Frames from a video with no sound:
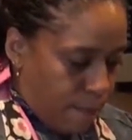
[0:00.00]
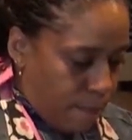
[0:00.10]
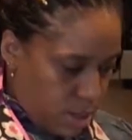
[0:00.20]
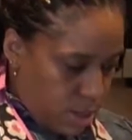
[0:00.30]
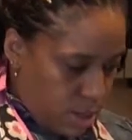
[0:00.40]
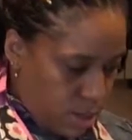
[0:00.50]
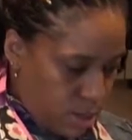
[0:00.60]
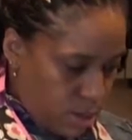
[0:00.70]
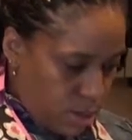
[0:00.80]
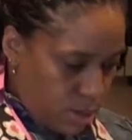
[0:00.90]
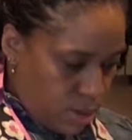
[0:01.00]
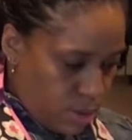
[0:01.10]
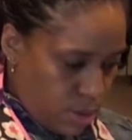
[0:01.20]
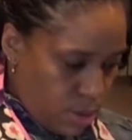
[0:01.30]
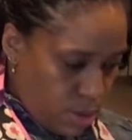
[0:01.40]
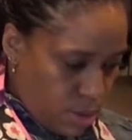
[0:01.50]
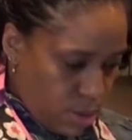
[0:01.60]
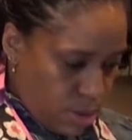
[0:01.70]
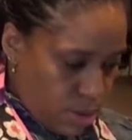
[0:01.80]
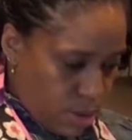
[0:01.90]
Right, so
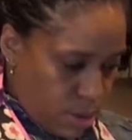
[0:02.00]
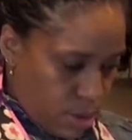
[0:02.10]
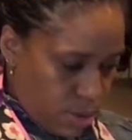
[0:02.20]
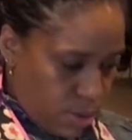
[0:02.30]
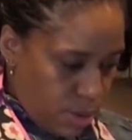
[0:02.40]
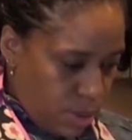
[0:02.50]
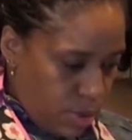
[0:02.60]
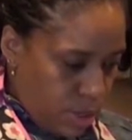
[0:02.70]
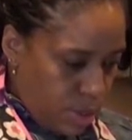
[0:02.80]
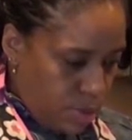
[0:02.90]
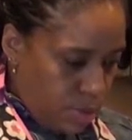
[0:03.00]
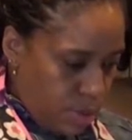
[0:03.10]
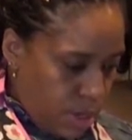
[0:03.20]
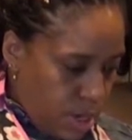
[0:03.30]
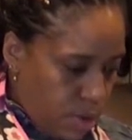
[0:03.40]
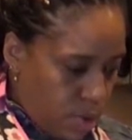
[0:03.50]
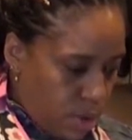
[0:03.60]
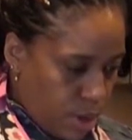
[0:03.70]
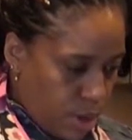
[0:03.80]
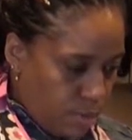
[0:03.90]
we're going to put a
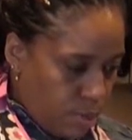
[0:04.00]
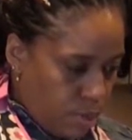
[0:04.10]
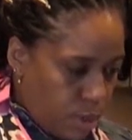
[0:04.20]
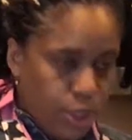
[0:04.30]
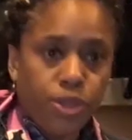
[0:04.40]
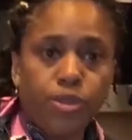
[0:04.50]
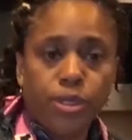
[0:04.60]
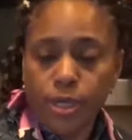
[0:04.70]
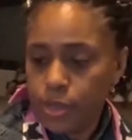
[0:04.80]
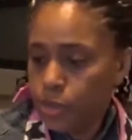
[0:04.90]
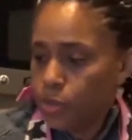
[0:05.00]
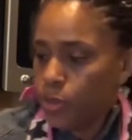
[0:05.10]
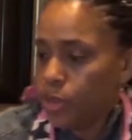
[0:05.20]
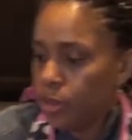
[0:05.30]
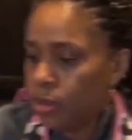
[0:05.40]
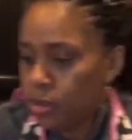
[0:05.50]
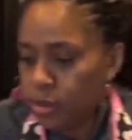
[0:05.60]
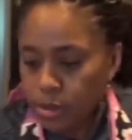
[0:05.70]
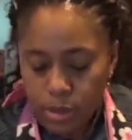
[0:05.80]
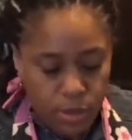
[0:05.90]
1/4 cup of orange juice in there as well.
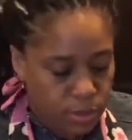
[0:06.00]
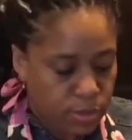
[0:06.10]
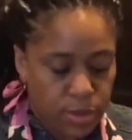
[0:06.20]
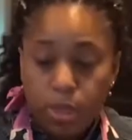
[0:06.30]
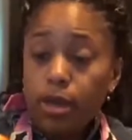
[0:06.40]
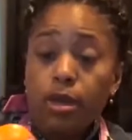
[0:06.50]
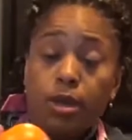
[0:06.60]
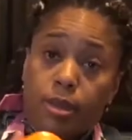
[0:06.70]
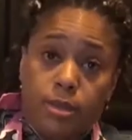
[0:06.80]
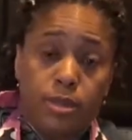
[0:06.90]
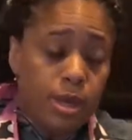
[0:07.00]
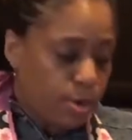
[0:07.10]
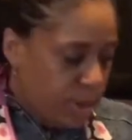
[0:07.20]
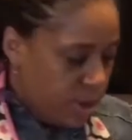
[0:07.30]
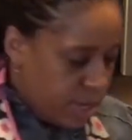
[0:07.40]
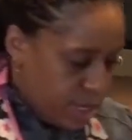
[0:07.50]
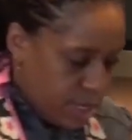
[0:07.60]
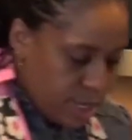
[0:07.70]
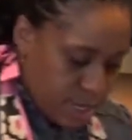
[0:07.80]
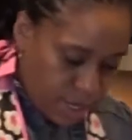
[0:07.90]
So it's not going to be hard to
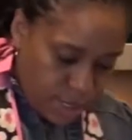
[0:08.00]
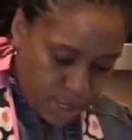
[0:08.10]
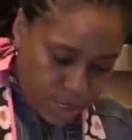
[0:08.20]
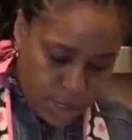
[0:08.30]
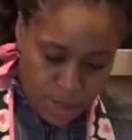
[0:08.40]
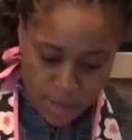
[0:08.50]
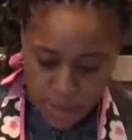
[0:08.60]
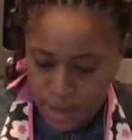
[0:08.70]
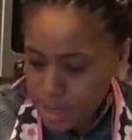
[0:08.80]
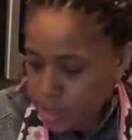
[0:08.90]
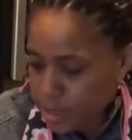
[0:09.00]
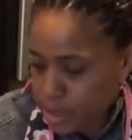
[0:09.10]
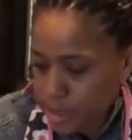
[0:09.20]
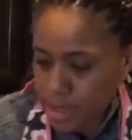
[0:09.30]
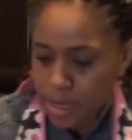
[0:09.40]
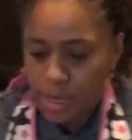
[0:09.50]
get that, I tell you that. Alright, let's see.